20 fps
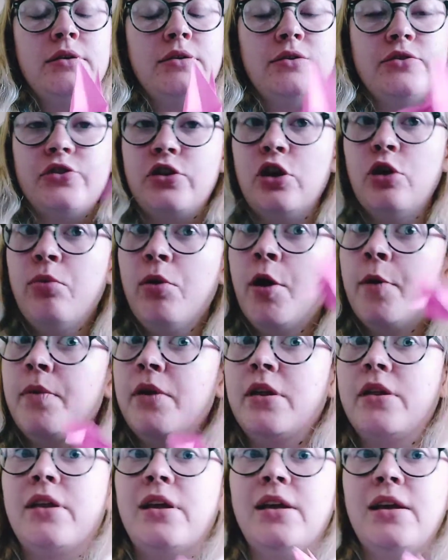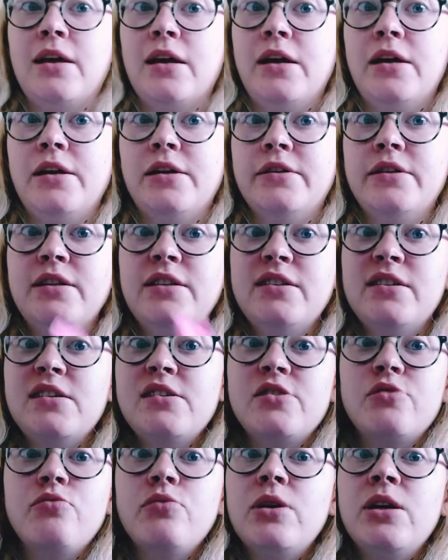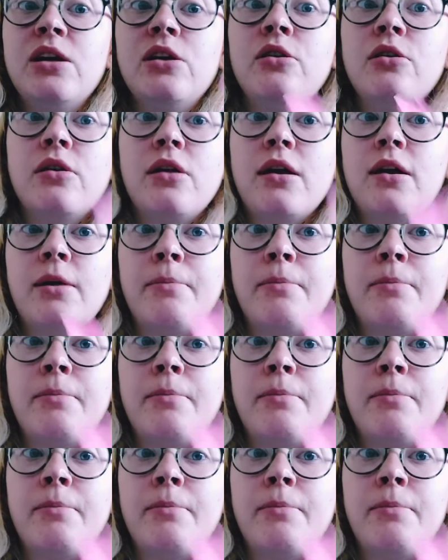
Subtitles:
So you're probably thinking, this doesn't really look like